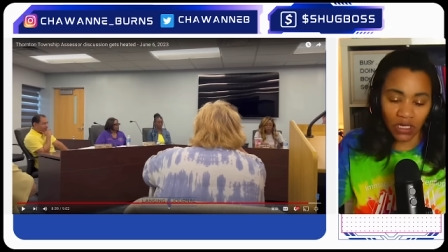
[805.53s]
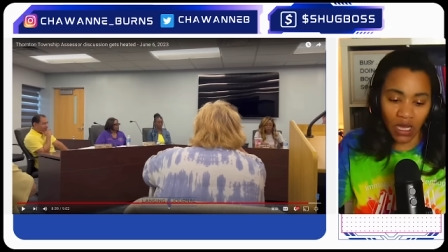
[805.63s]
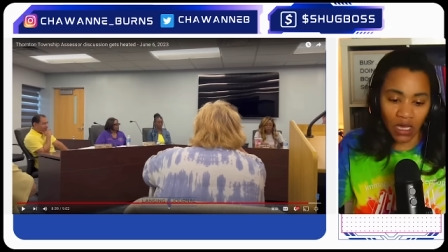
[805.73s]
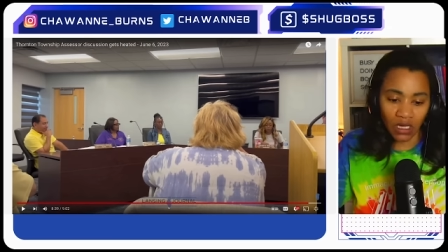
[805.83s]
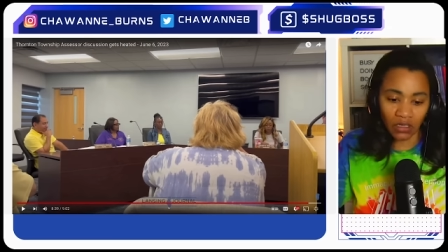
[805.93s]

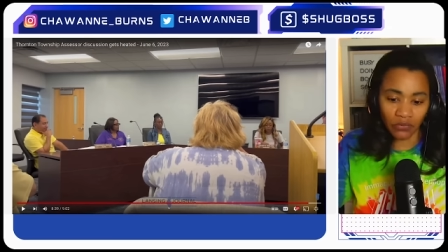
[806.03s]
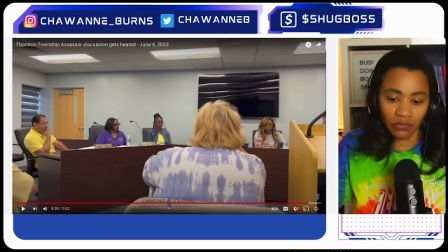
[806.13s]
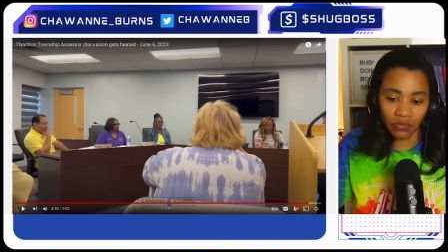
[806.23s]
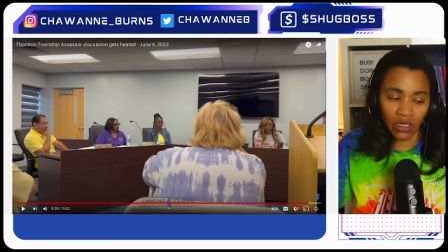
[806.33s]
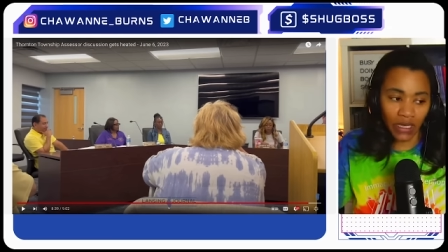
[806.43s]

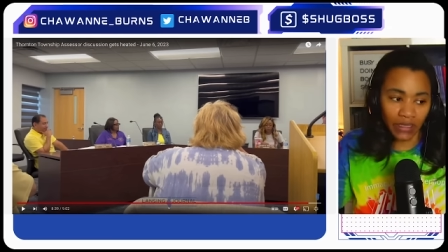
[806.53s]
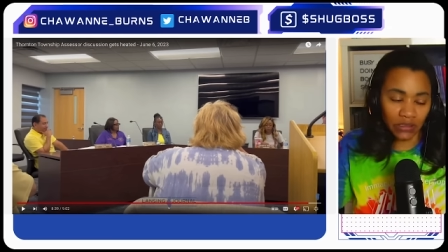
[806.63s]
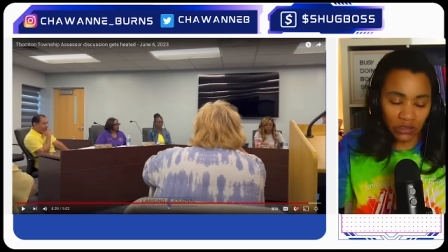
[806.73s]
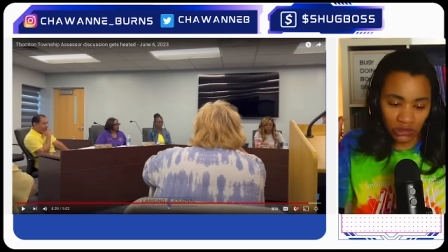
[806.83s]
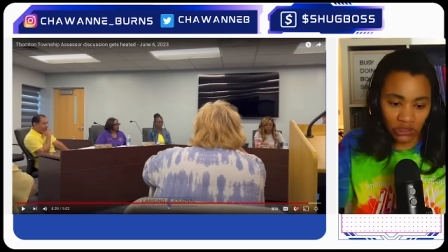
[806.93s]

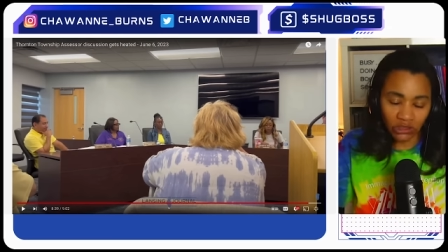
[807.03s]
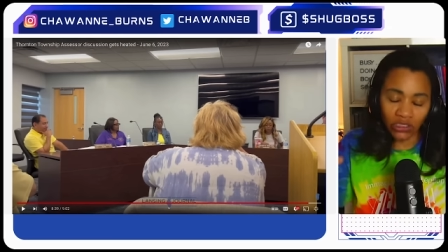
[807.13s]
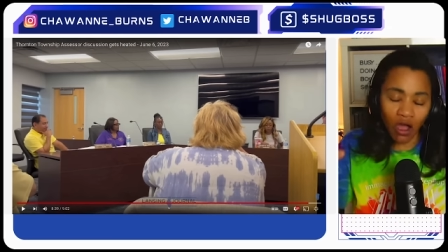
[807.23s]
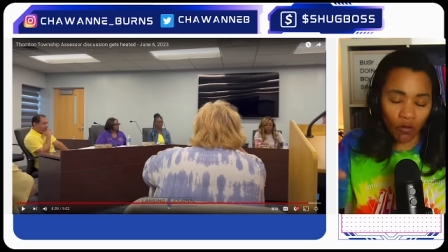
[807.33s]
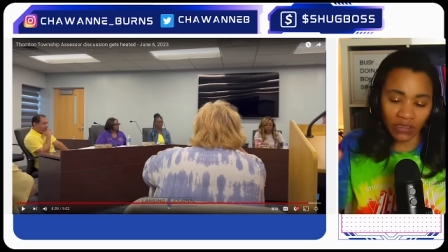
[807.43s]
And
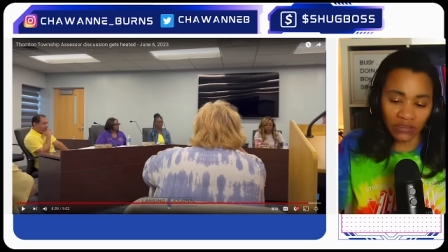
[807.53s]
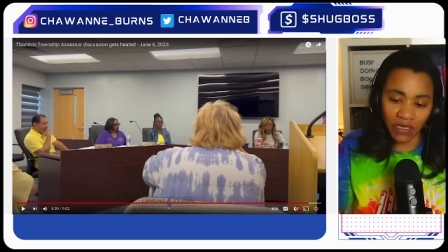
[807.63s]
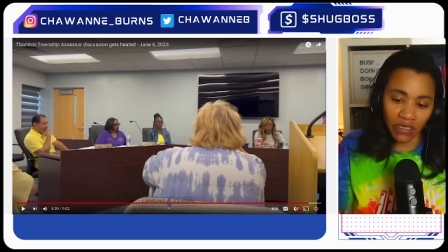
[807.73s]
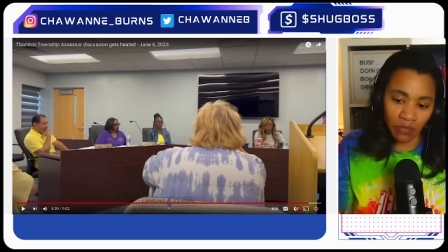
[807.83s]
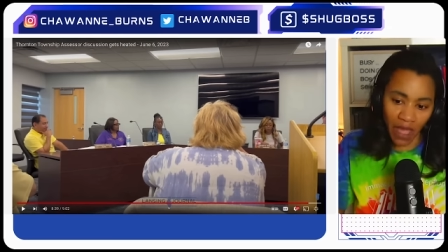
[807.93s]
she's always
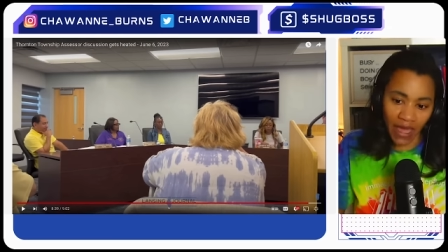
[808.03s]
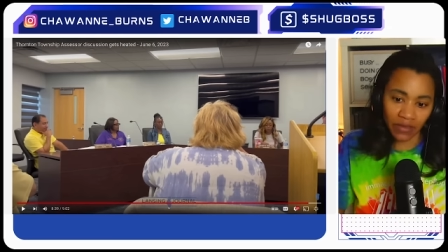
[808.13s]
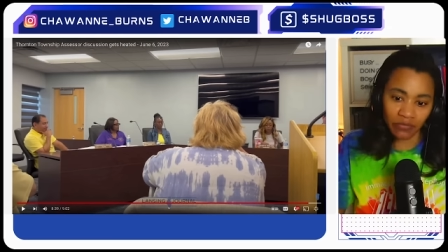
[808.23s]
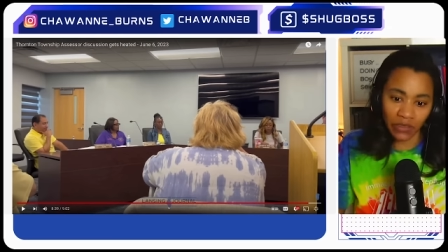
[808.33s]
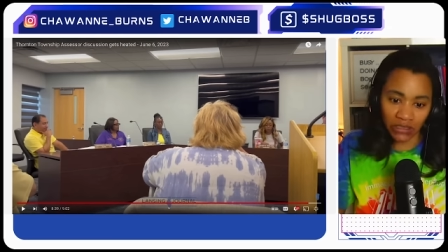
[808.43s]
been
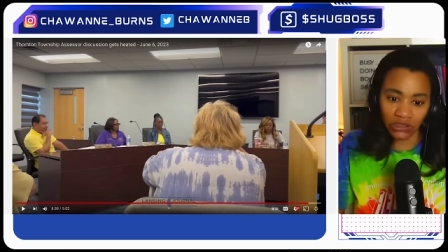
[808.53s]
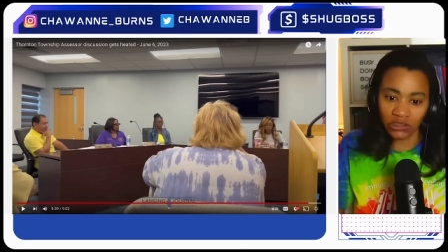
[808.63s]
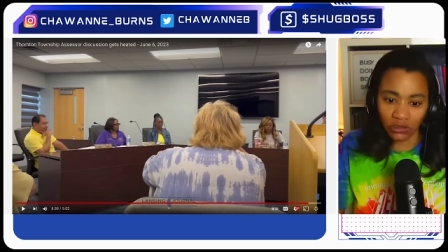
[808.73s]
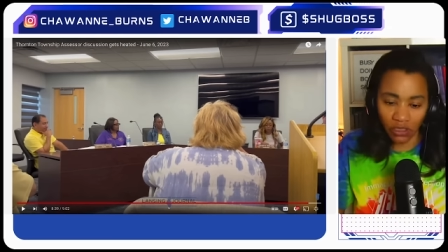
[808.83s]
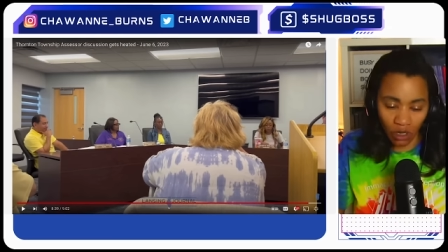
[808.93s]
combative because
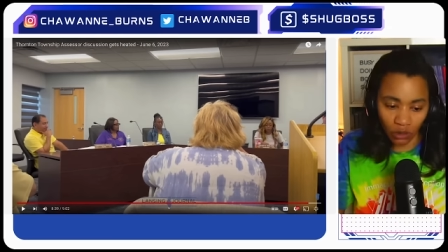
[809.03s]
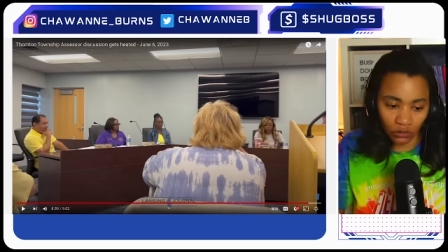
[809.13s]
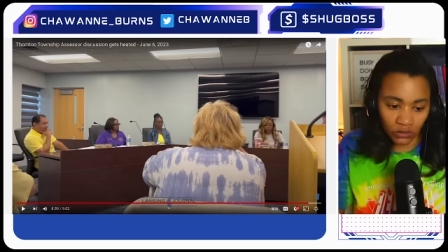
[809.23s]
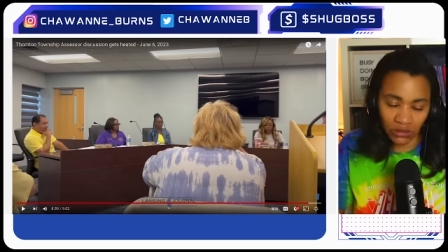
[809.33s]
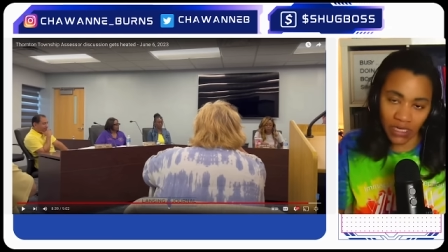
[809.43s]
she
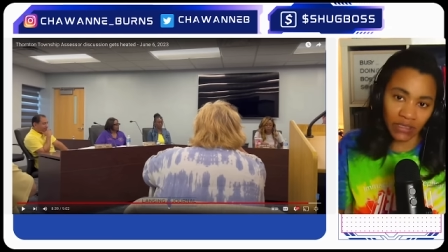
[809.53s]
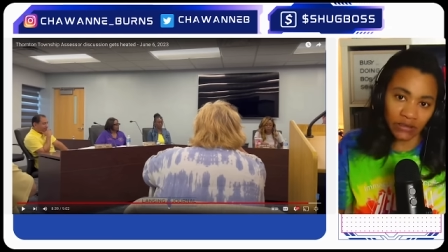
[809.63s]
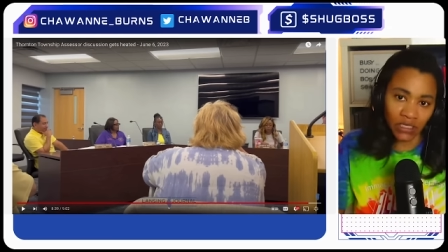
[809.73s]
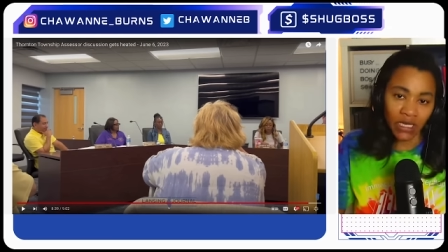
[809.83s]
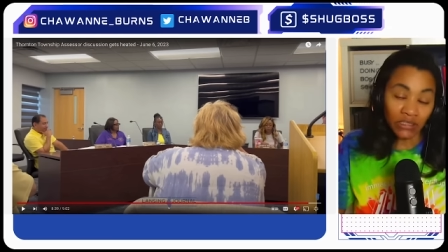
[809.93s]
knows
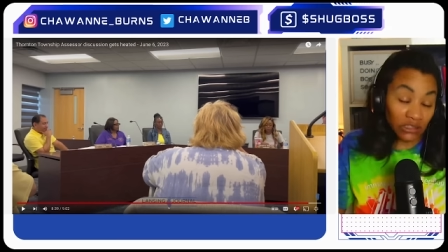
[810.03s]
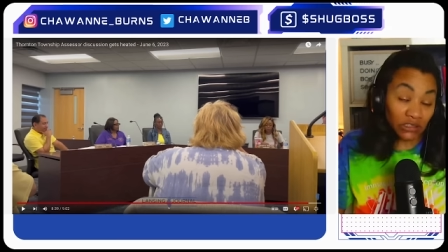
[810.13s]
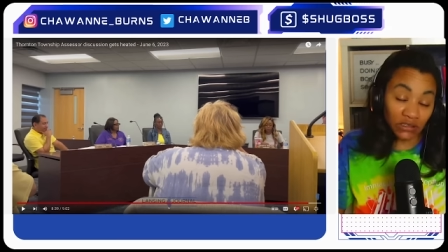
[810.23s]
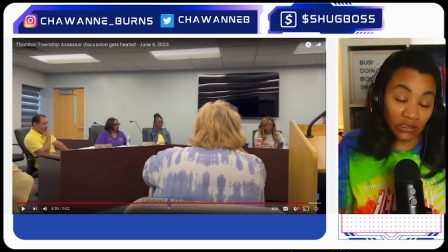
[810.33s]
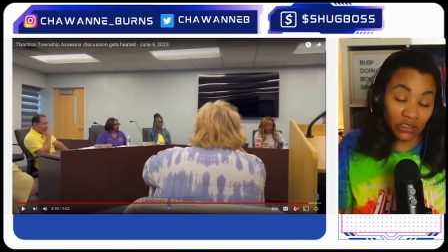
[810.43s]
that
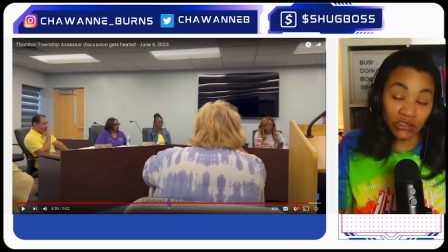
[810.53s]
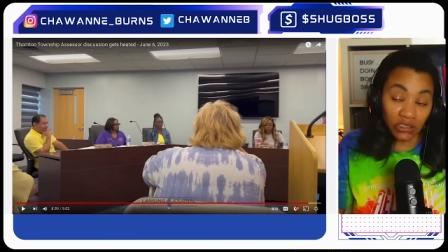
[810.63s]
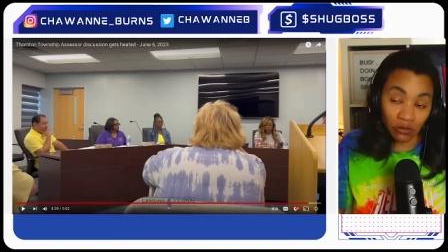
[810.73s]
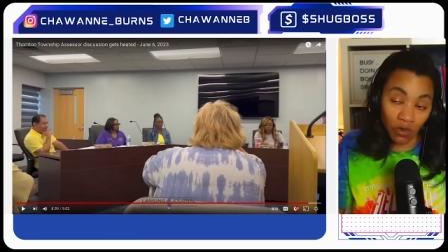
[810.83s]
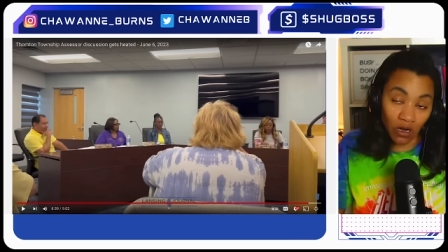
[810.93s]

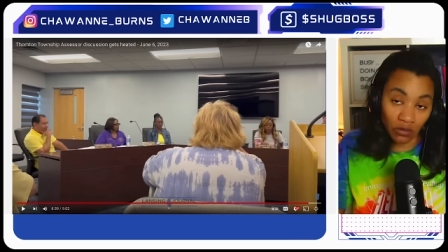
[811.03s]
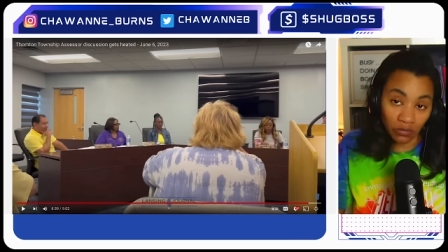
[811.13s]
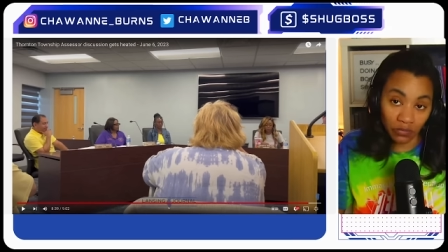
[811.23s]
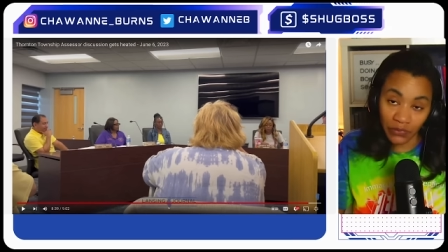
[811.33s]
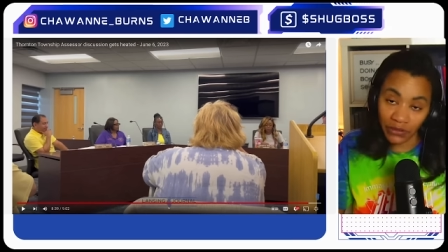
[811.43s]
she's in the
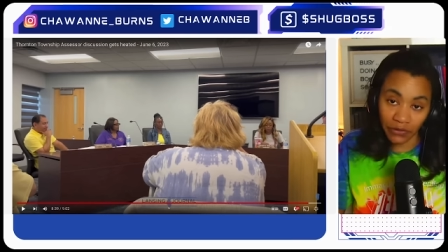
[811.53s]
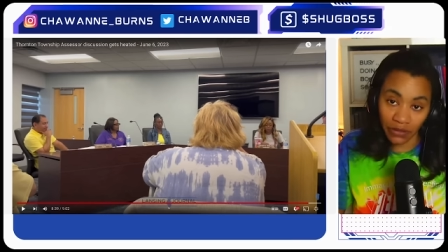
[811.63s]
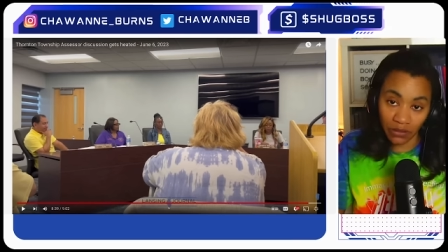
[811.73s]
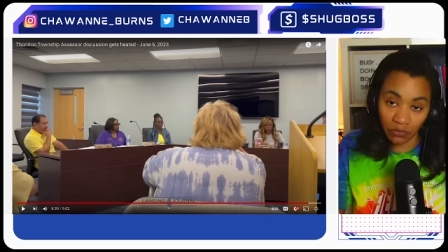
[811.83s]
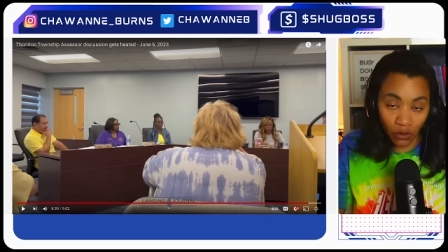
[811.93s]
wrong,
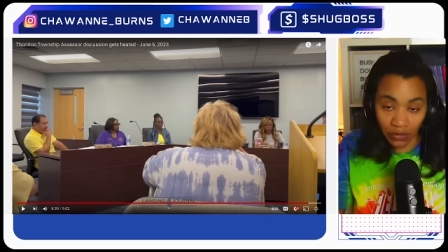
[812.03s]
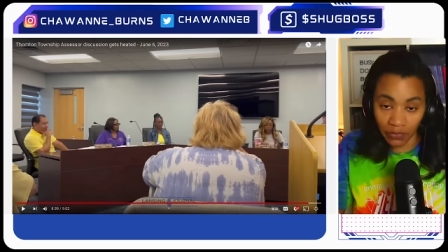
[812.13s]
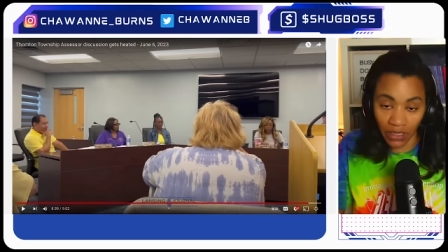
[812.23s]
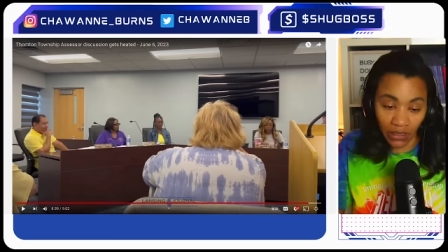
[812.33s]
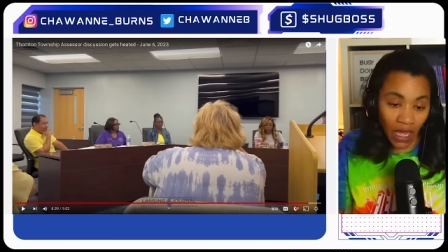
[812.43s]
period,
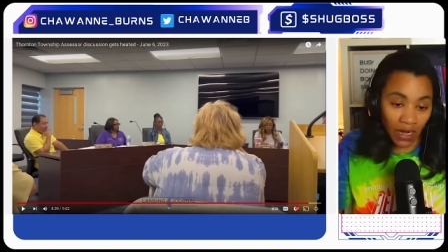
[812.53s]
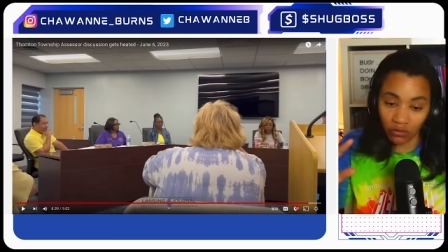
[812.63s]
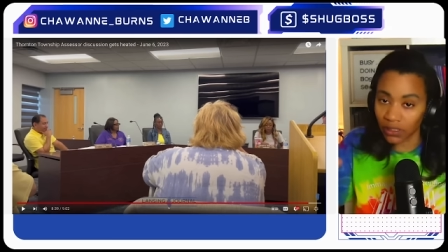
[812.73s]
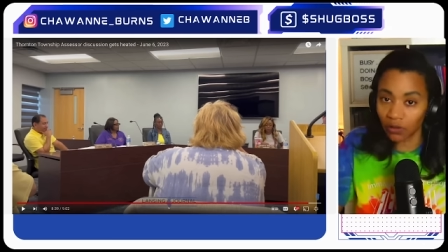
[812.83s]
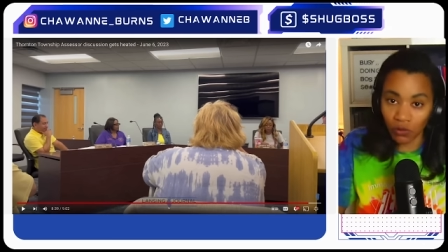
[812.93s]
point blank.
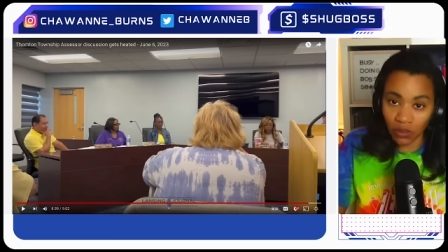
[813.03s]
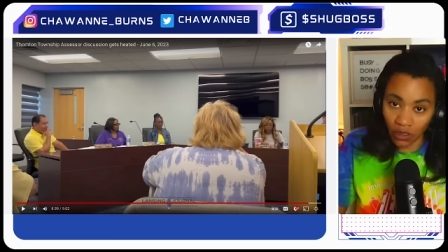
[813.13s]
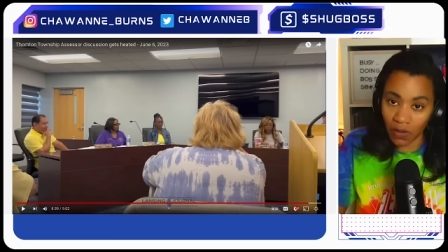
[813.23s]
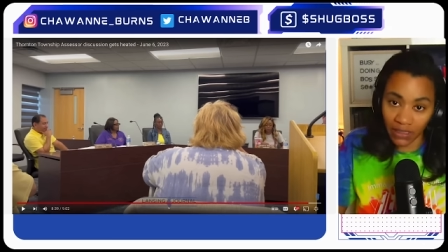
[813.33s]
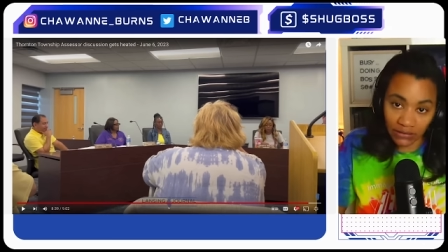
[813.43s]
I don't care
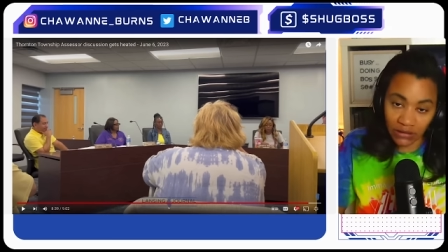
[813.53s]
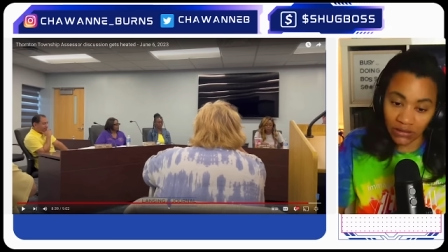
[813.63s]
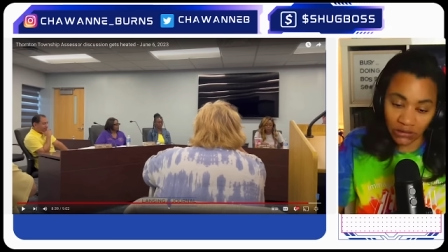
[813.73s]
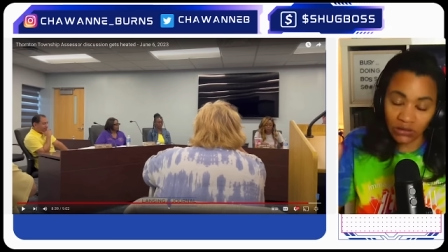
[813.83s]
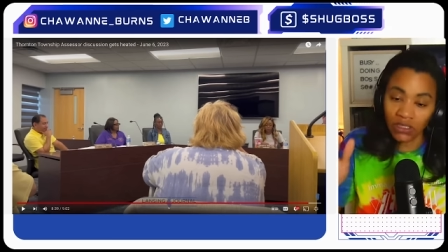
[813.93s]
what nobody
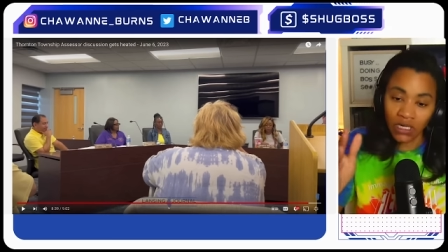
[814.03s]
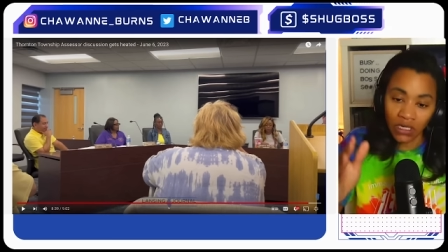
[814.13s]
says.